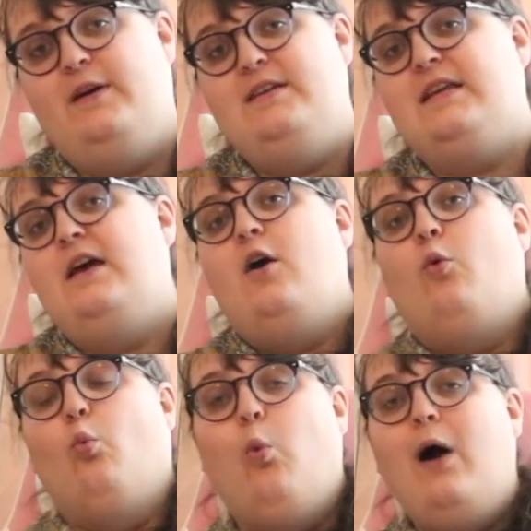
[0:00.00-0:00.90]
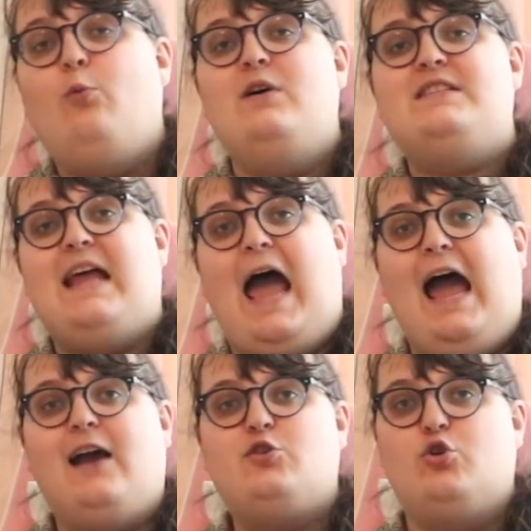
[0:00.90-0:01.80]
is, what was the
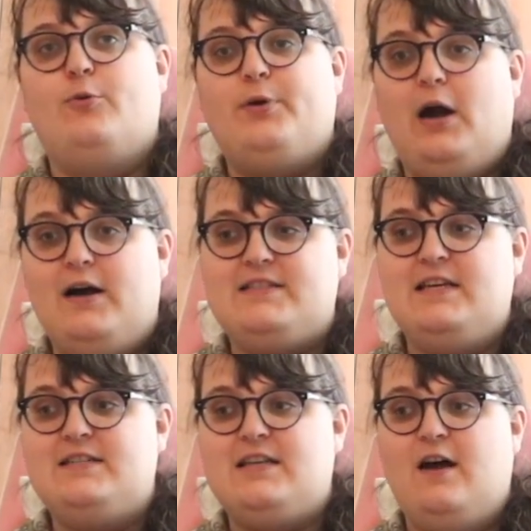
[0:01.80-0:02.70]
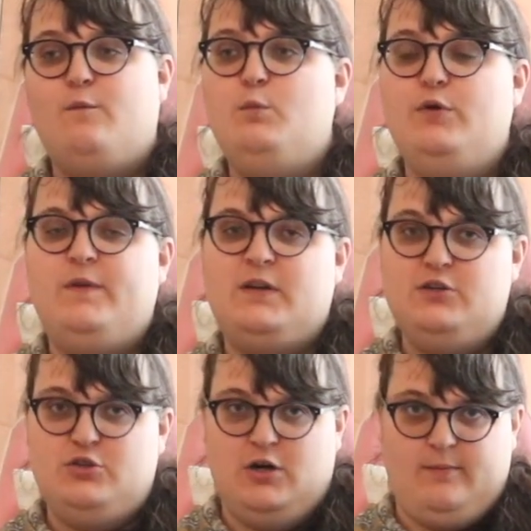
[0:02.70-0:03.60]
actual process of moving to
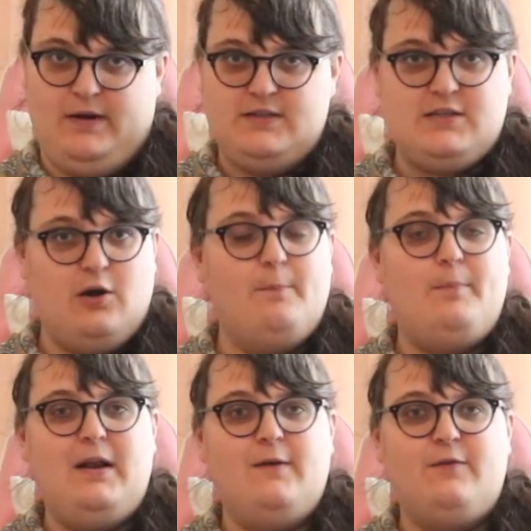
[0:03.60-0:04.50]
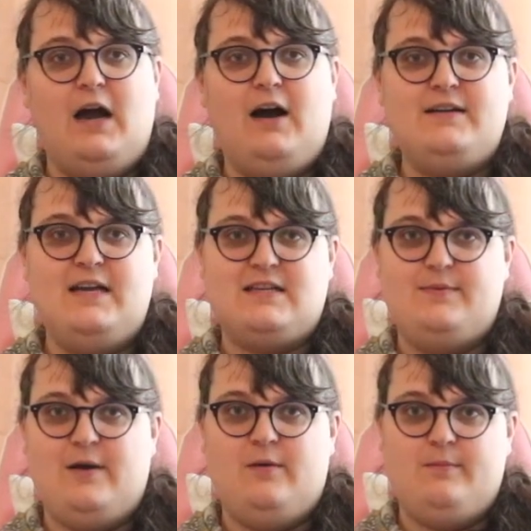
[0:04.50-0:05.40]
Germany? So a bit of context
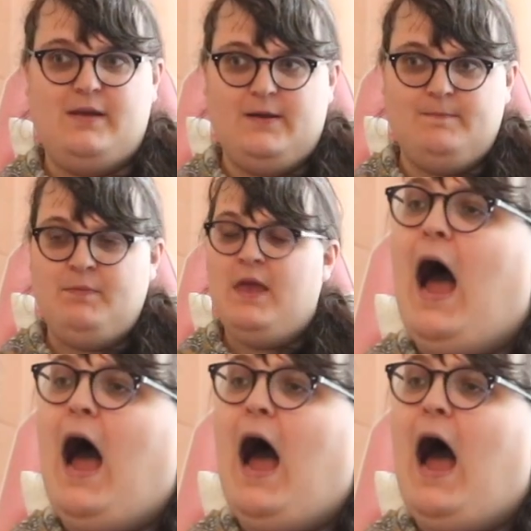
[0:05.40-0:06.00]
about me.